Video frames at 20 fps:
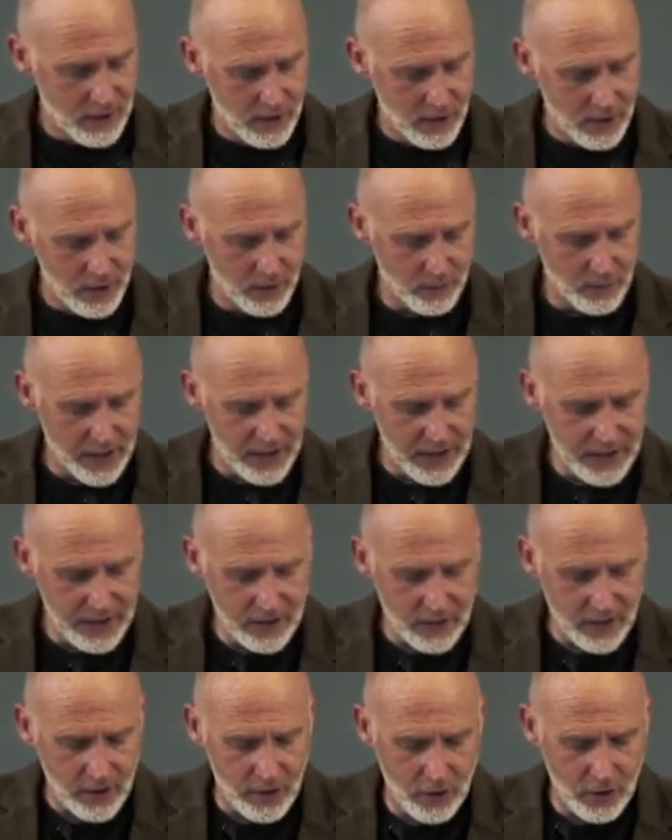Who reigned
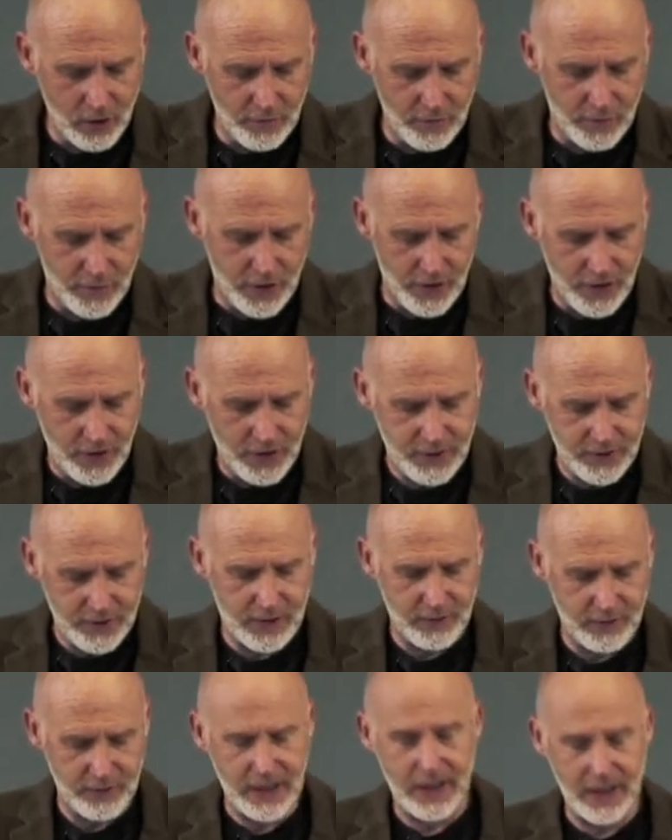over,
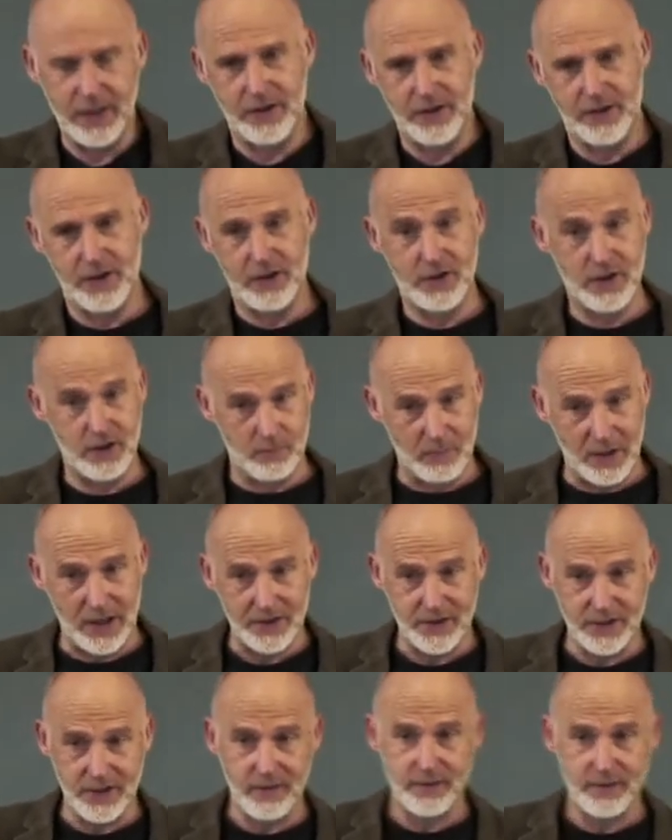now get, this is
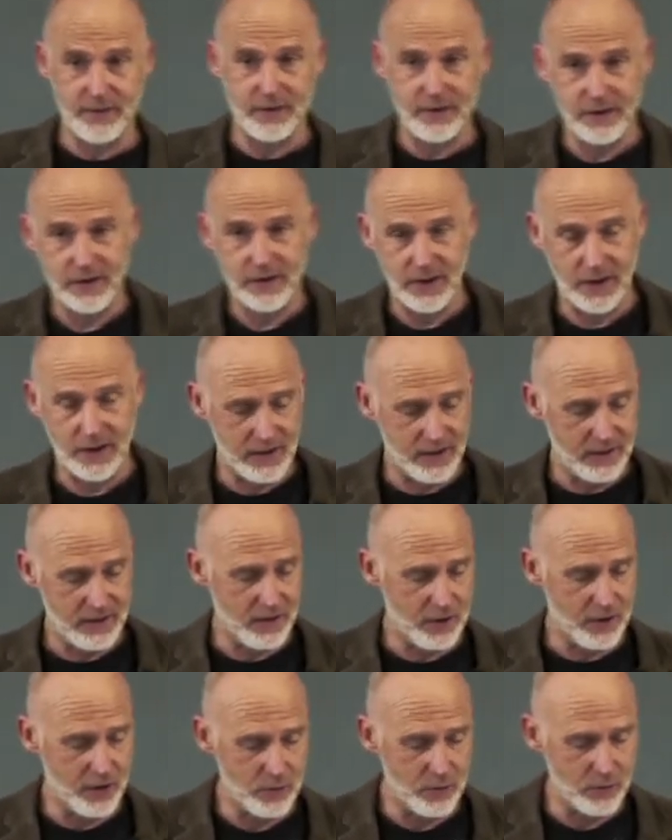massive, okay?
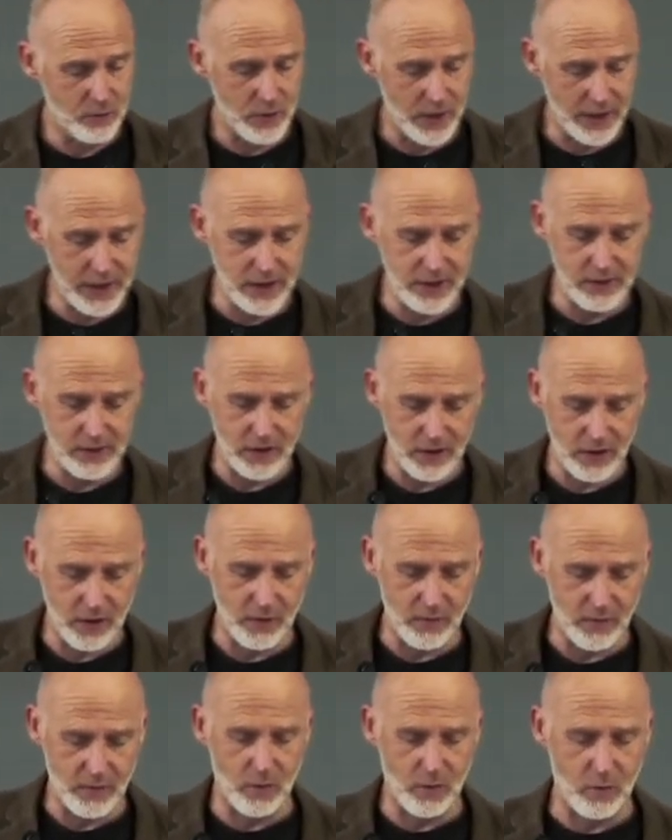who reigned
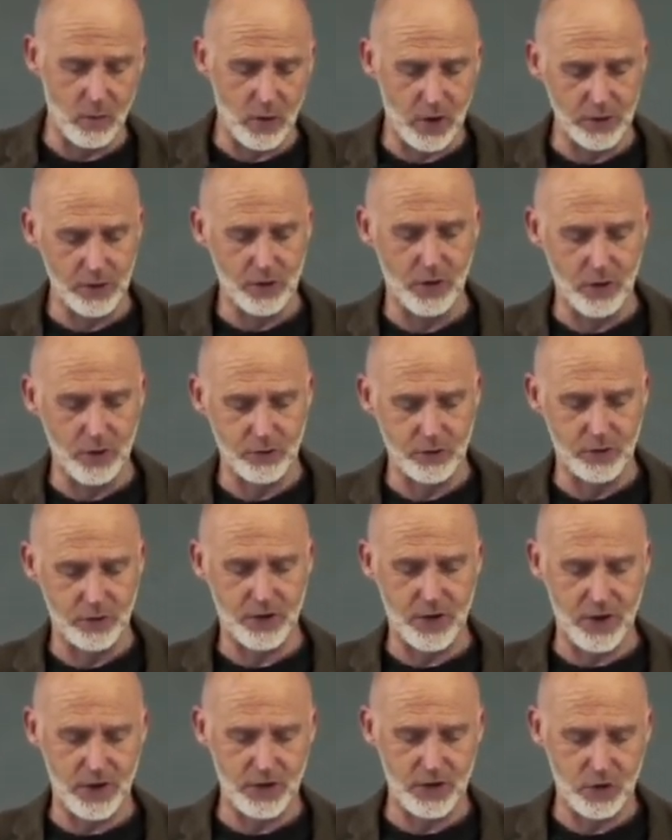over
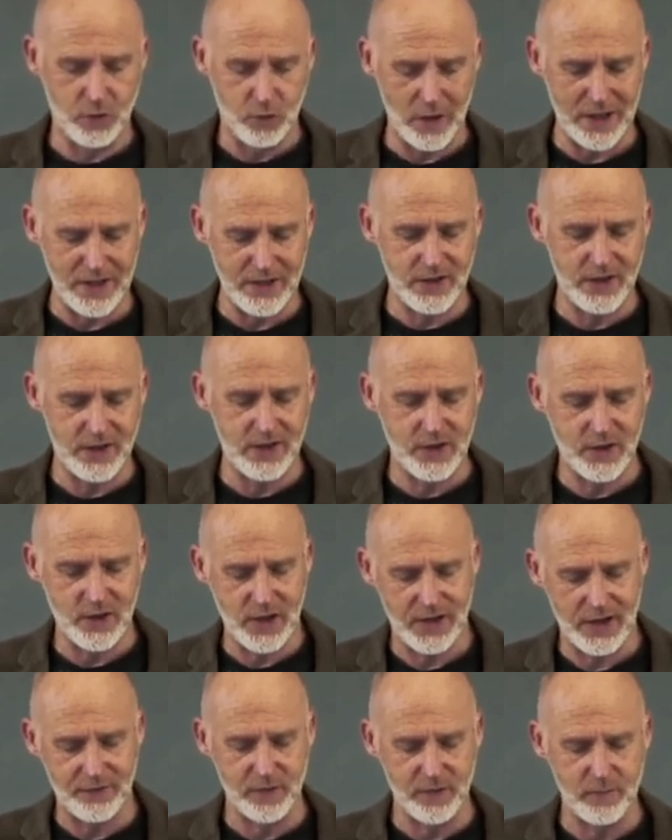
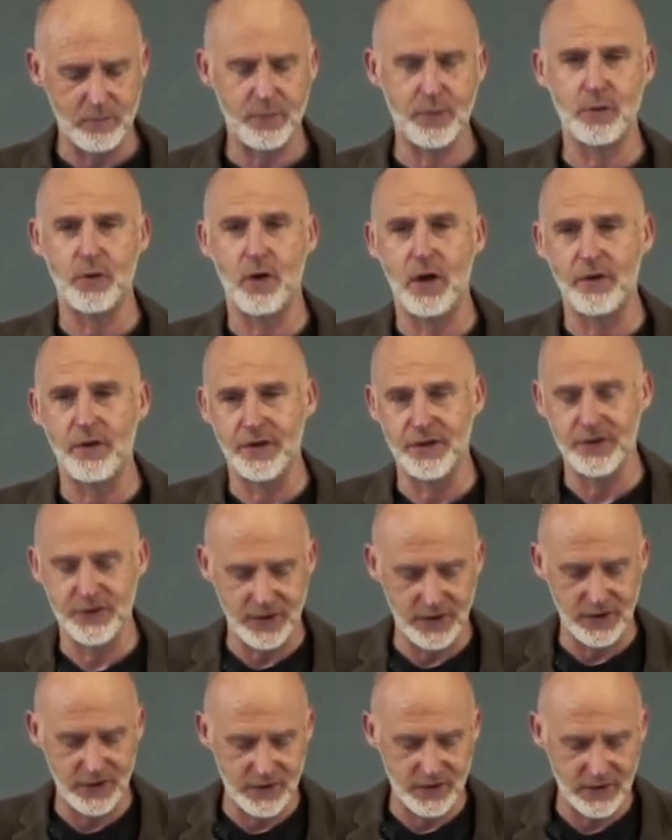127
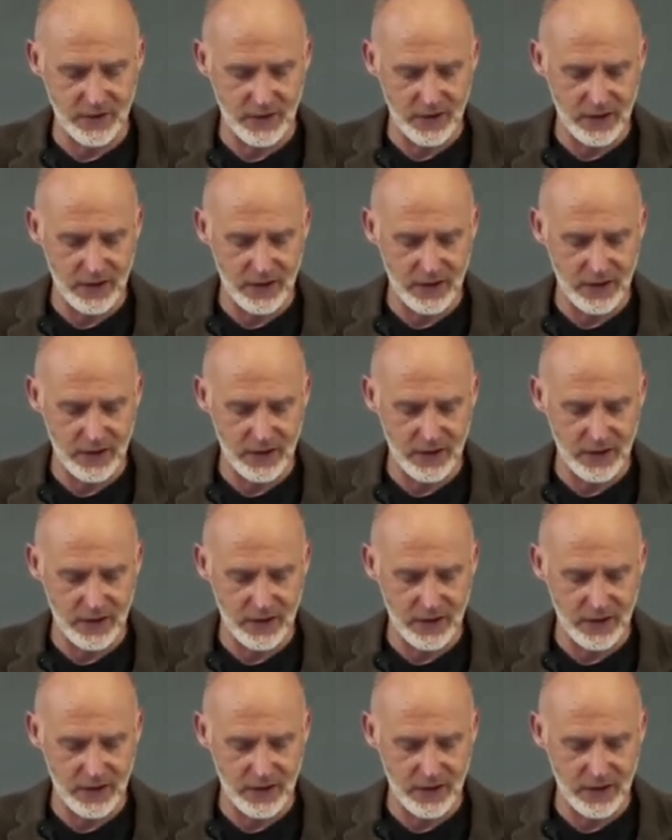provinces